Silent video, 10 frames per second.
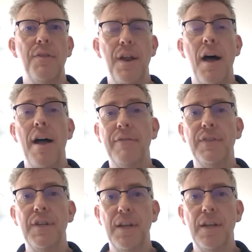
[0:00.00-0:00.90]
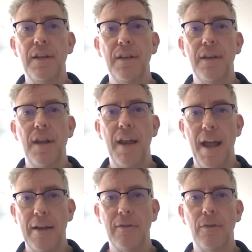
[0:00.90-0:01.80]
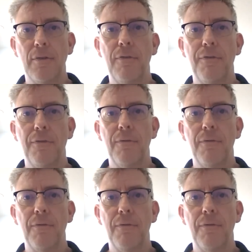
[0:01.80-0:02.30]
that I've seen and had to,